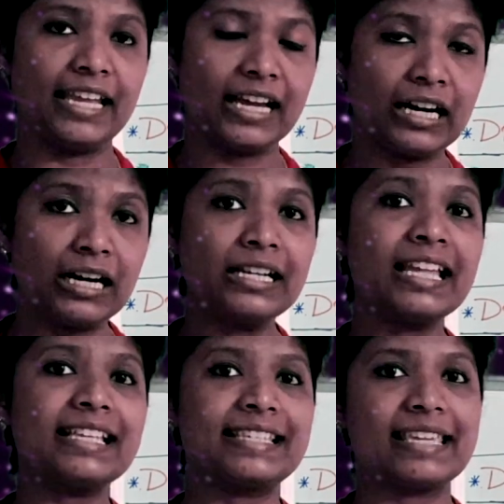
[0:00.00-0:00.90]

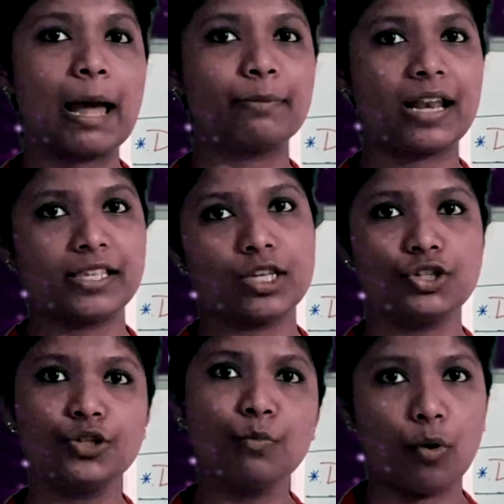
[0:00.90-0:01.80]
earnings
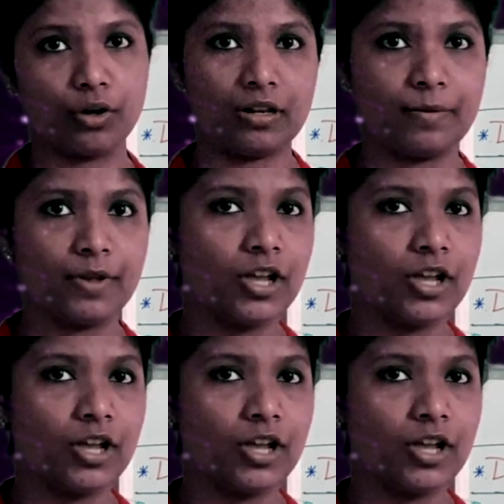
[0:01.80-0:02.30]
capitalization model.